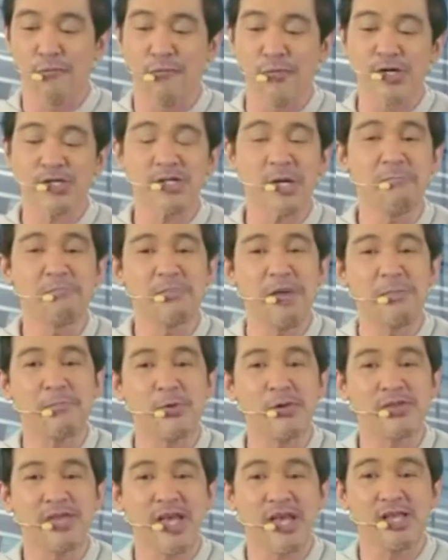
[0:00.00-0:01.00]
For some
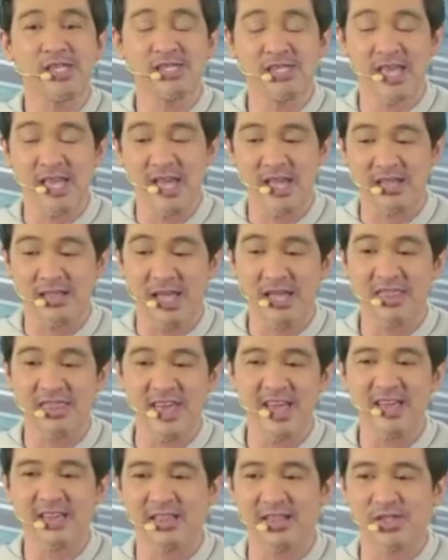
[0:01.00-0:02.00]
people, they
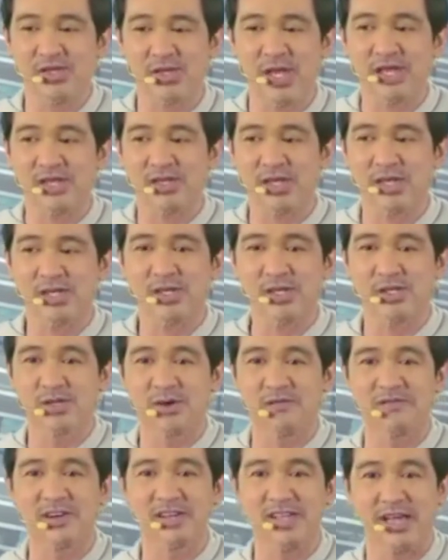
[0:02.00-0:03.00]
think that success is
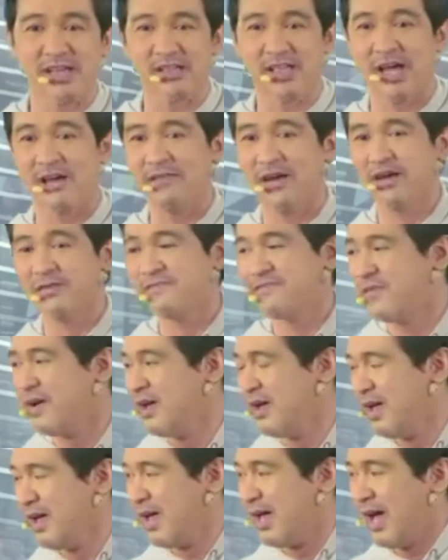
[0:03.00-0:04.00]
overnight.
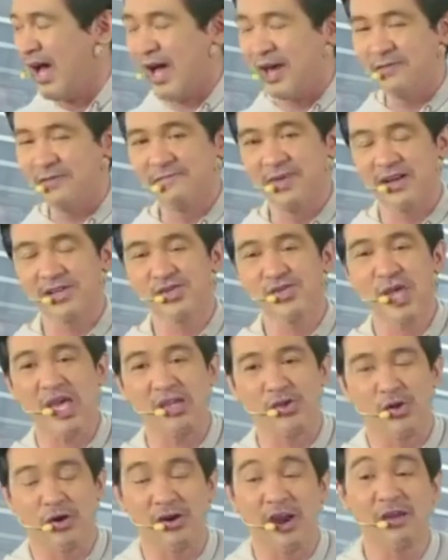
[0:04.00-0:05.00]
I've
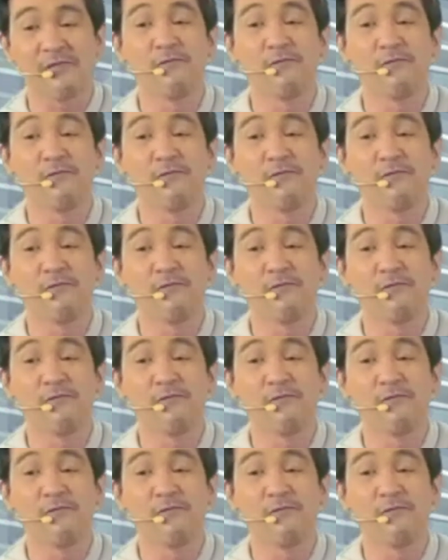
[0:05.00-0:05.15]
seen, or